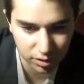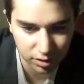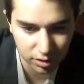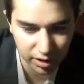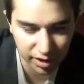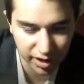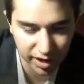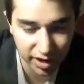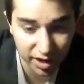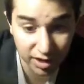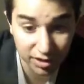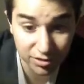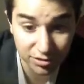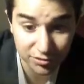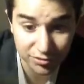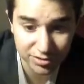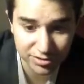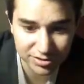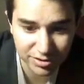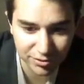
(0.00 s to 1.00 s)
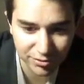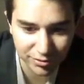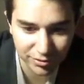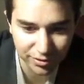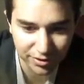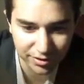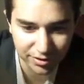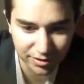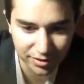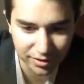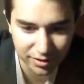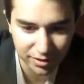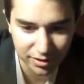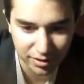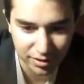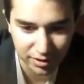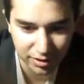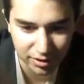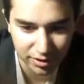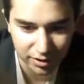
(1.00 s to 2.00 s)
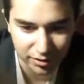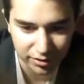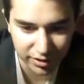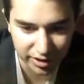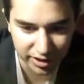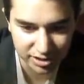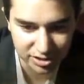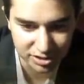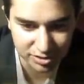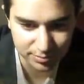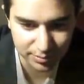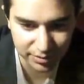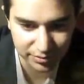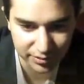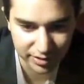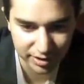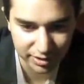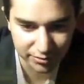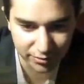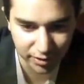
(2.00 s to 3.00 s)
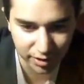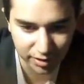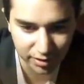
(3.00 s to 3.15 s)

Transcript: And there is no door. Okay, just be ready to run.